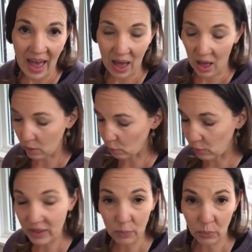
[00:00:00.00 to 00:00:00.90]
what
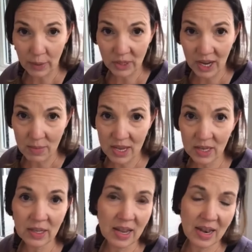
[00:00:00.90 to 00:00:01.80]
the prep time is
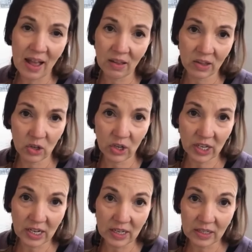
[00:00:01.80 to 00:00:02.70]
and how long the cooking
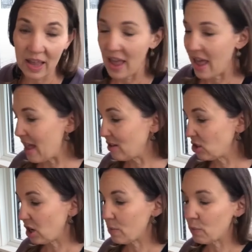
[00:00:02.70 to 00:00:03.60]
is, and
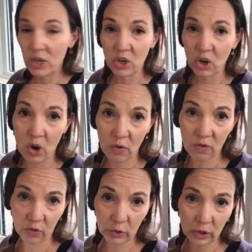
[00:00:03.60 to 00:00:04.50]
start putting your own
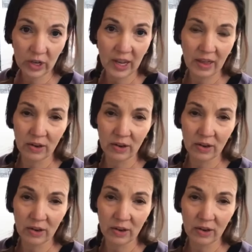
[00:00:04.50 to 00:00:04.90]
folder together.